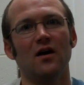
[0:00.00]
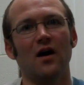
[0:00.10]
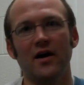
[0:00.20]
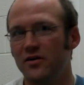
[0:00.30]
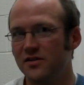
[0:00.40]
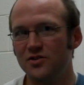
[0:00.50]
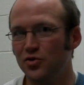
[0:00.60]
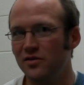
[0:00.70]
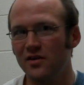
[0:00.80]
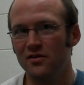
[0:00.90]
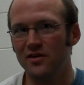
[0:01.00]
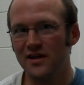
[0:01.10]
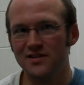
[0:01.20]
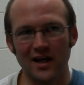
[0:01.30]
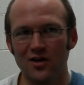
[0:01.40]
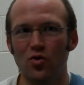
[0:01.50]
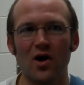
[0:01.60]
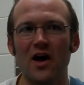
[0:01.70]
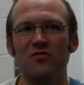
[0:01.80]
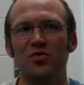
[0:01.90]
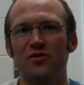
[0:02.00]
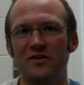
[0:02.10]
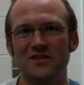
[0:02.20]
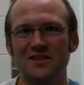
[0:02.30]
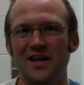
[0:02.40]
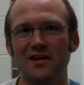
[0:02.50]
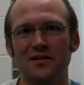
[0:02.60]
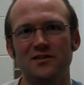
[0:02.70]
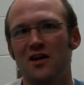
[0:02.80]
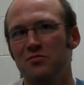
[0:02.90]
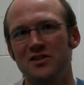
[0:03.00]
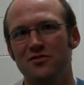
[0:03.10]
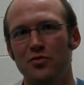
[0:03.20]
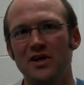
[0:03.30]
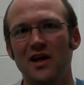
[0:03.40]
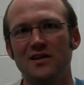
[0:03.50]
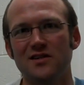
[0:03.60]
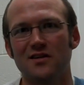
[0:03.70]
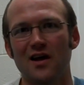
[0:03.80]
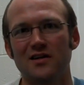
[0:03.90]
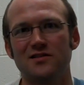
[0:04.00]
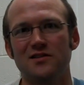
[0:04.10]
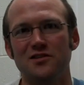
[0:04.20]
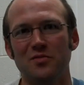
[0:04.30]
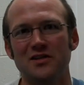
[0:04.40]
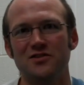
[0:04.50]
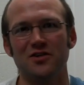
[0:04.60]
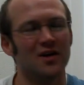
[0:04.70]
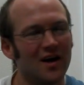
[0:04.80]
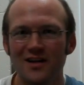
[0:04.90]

I heard a student the other day saying, Well, I have perfect attendance. I've missed three days of class this semester.